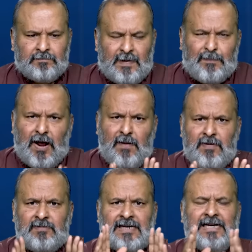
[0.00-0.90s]
the
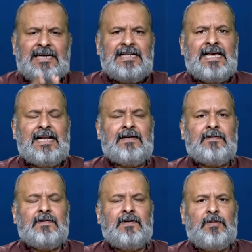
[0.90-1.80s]
problem started there.
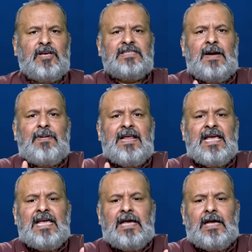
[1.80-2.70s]
Because
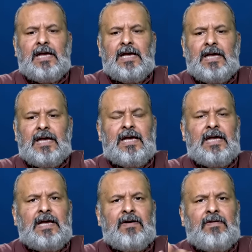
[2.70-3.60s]
somebody
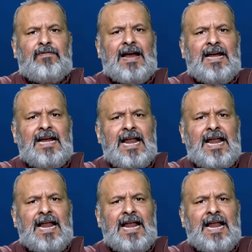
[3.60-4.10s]
filed an